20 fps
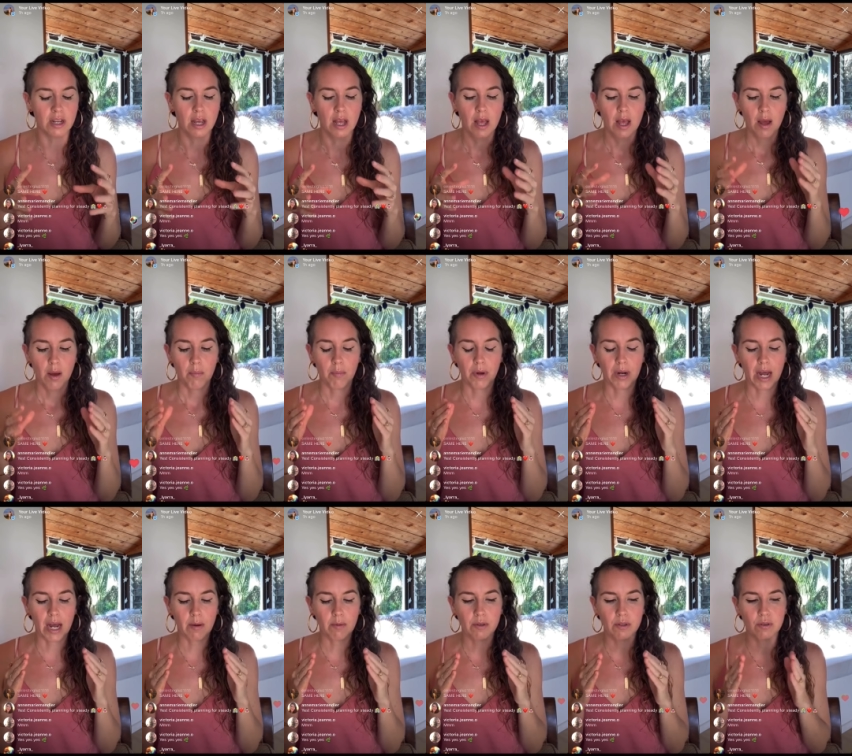but I
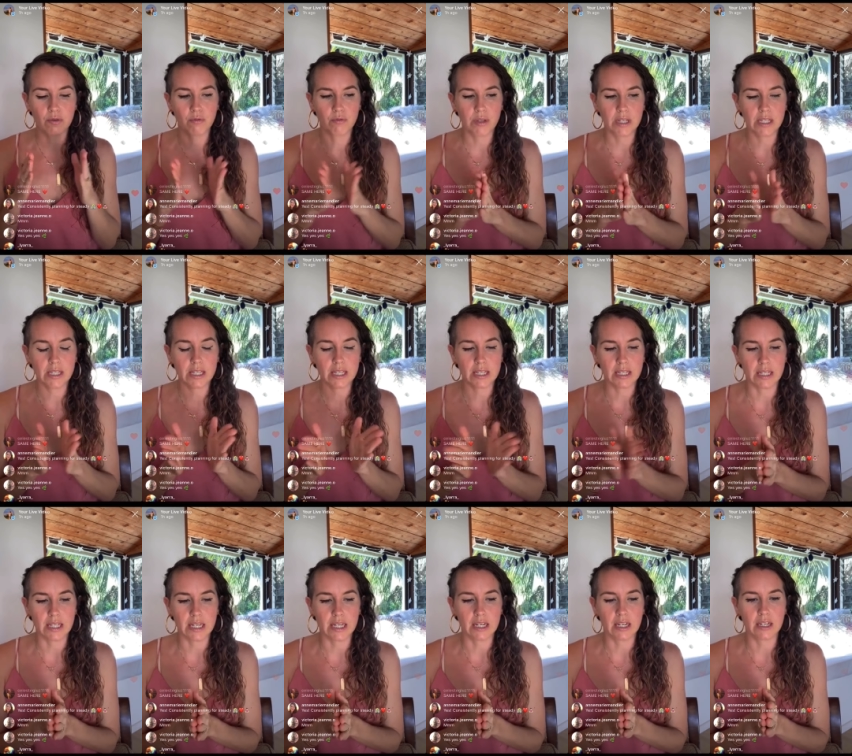was really
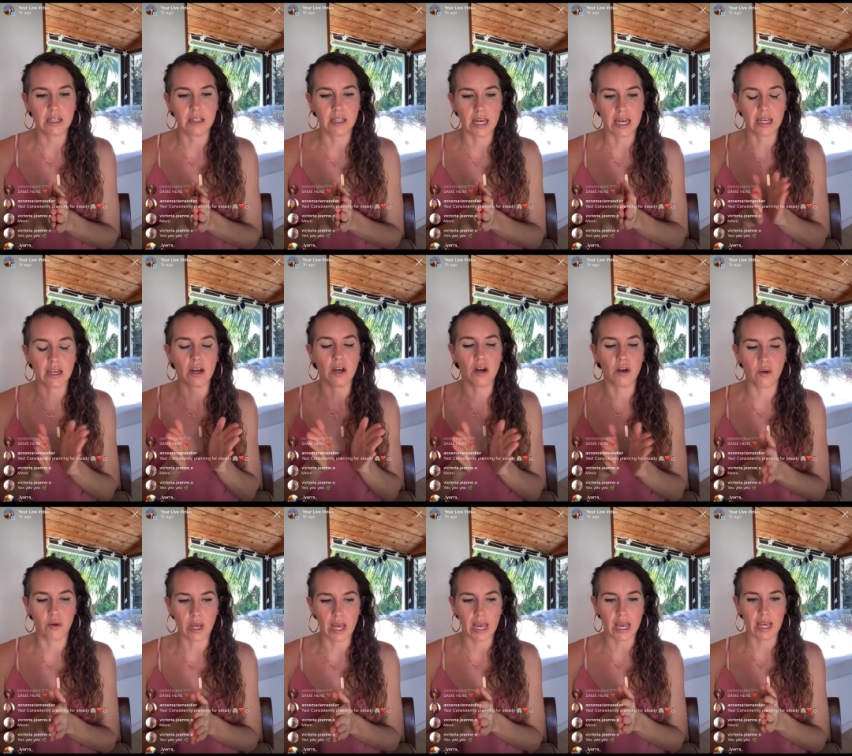clear like,
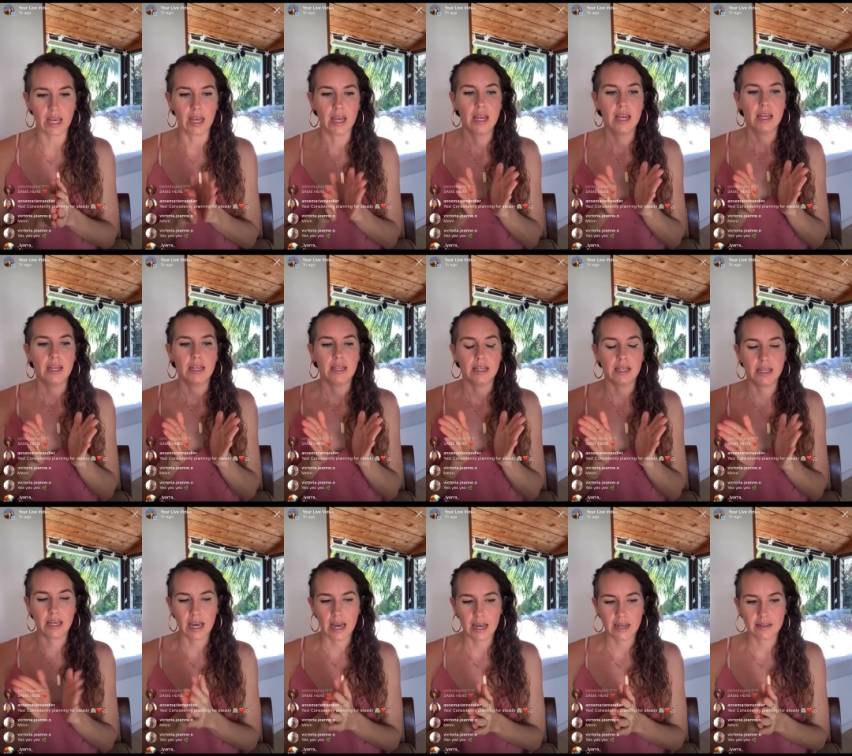okay,
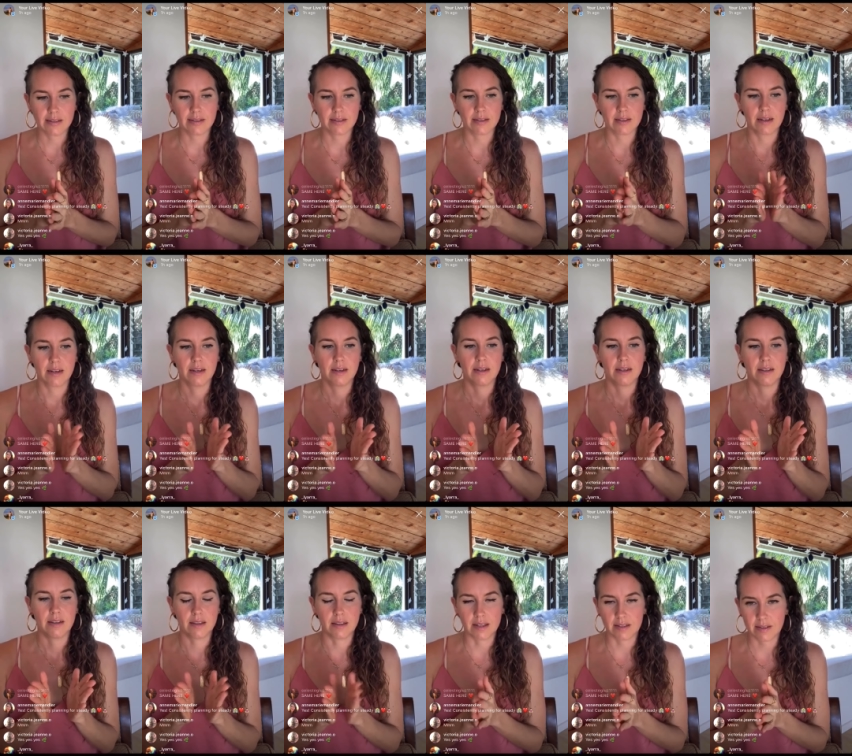yes,
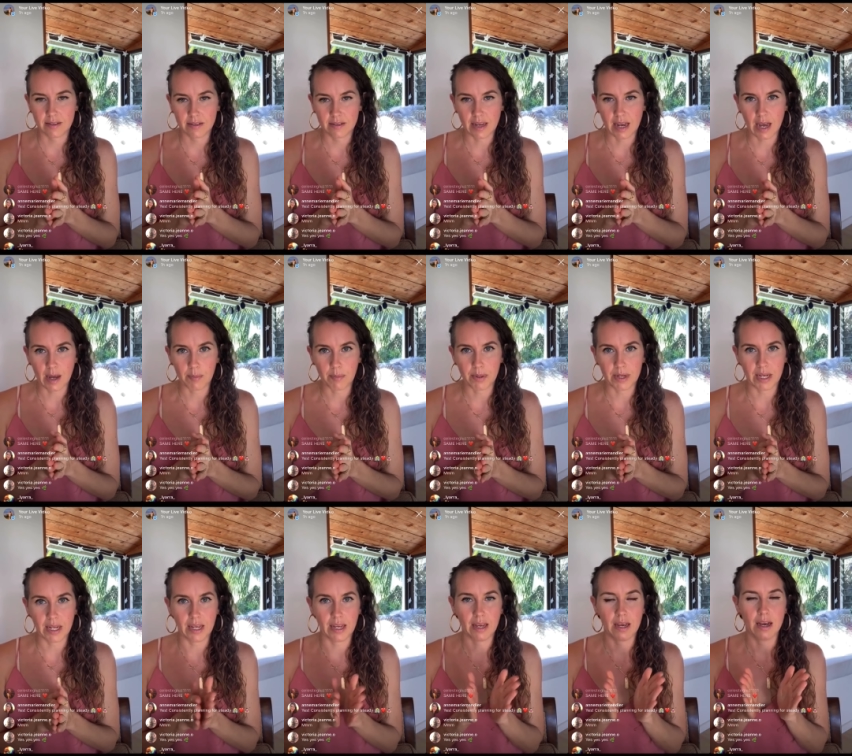this is
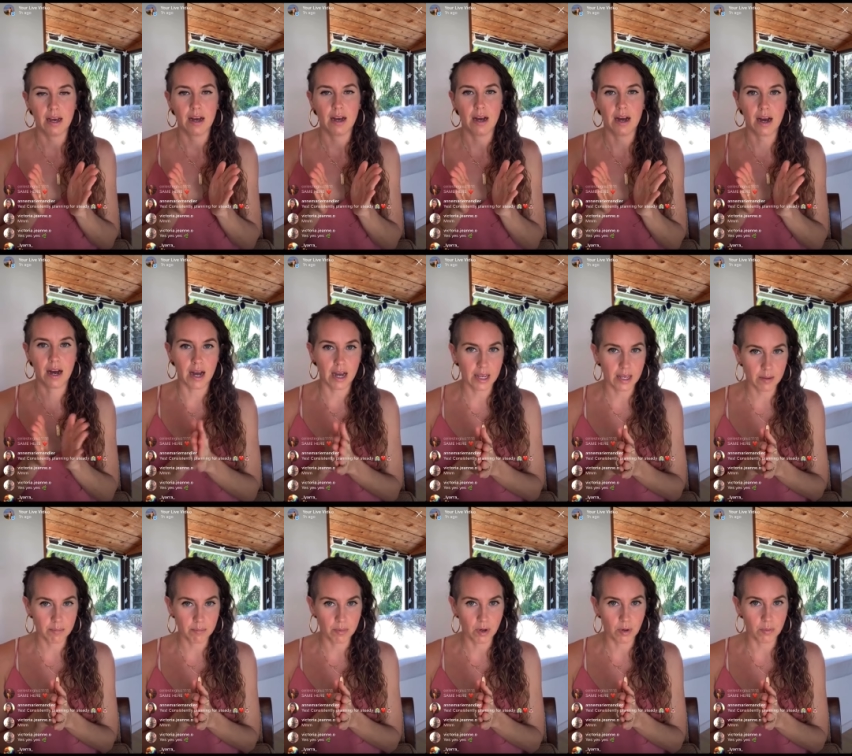happening. I am
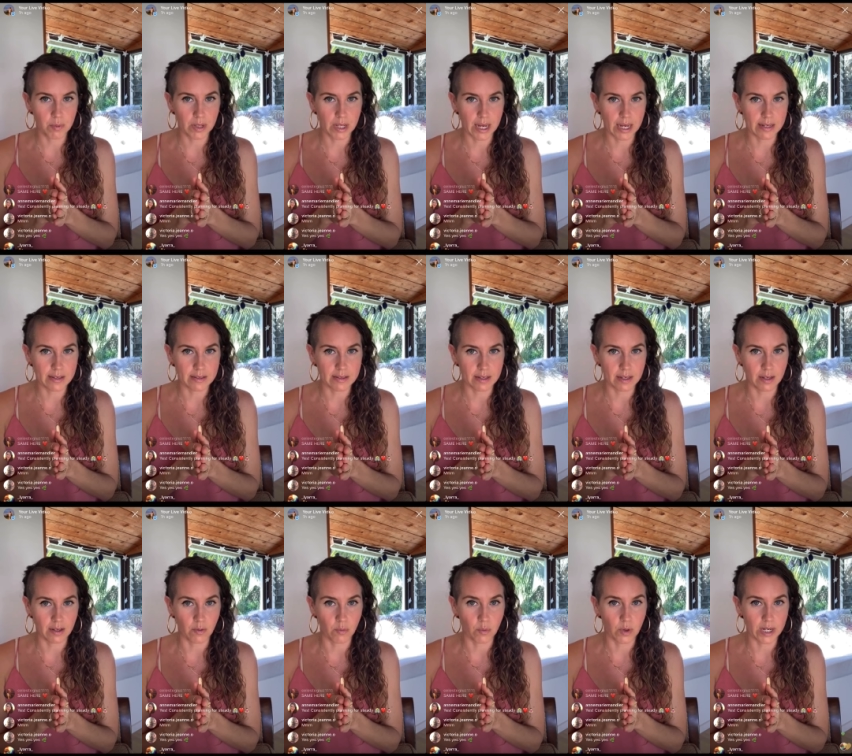
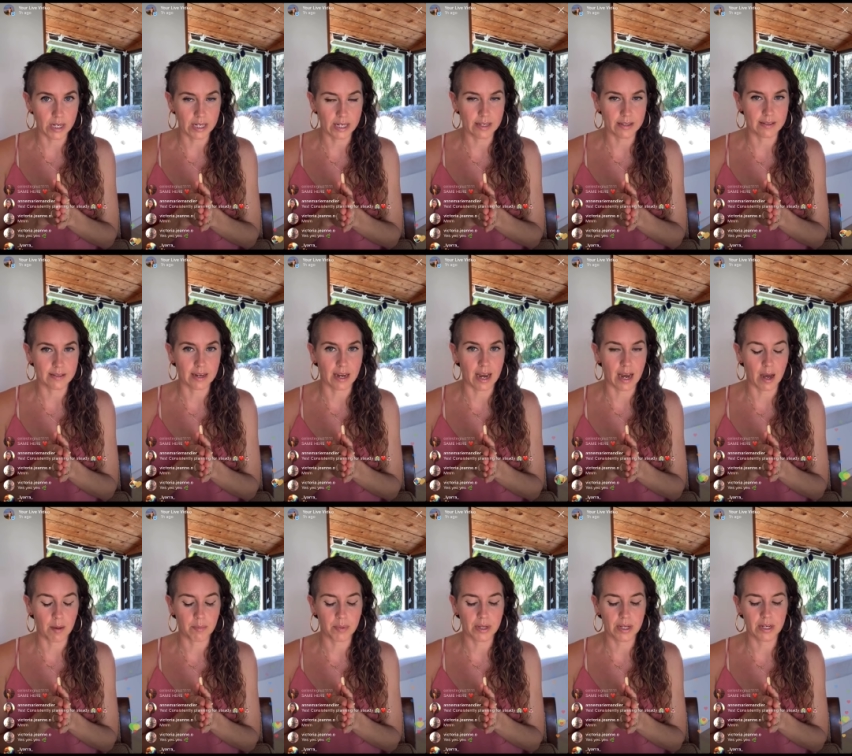mobilizing what needs to
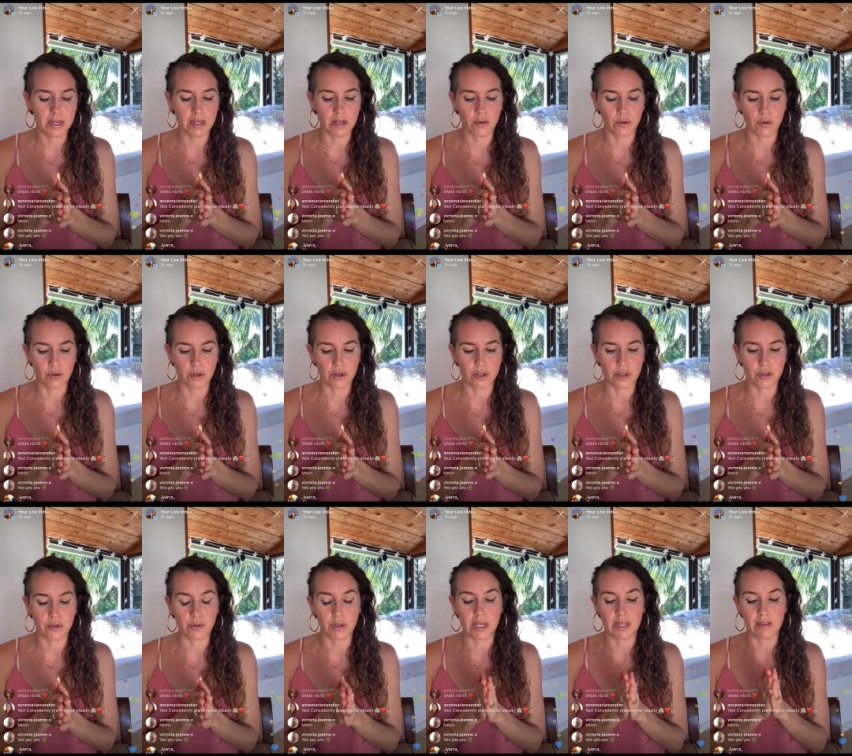happen in order to
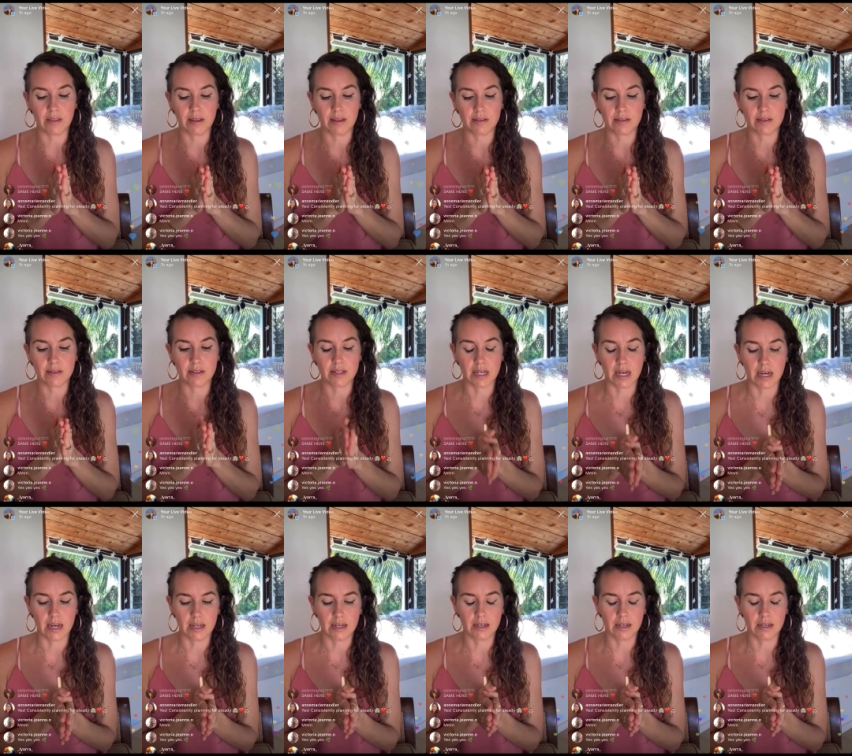get this done